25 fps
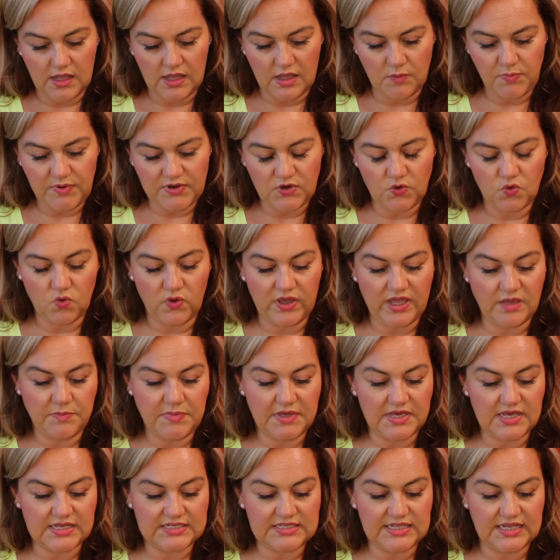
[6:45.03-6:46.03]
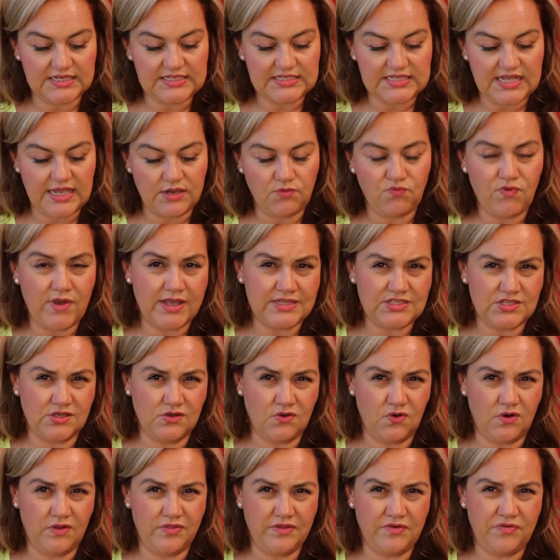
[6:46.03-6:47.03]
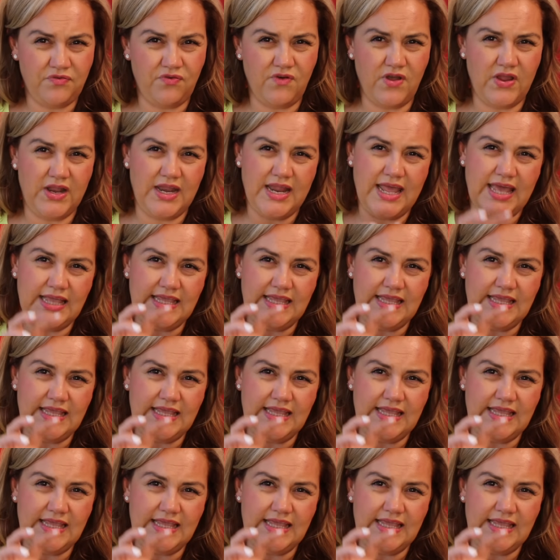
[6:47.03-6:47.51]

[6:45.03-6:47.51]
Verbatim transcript: a bit annoying because they say retinol on the front